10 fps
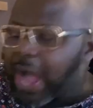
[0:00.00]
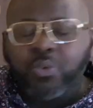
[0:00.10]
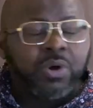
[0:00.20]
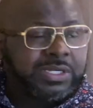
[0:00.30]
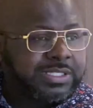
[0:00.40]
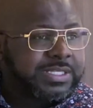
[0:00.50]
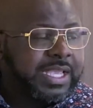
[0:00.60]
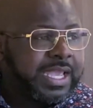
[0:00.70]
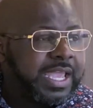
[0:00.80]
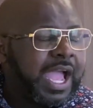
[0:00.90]
want to
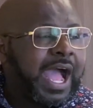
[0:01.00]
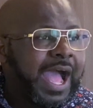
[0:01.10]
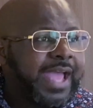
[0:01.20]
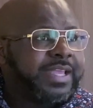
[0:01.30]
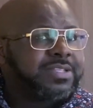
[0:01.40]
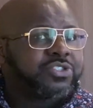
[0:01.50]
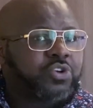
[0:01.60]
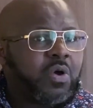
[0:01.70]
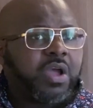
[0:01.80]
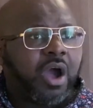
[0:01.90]
say I
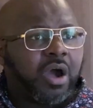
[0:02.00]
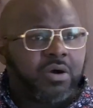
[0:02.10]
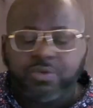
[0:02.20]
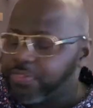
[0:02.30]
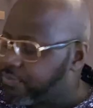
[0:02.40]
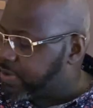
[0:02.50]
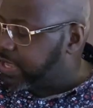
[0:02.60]
enjoy all three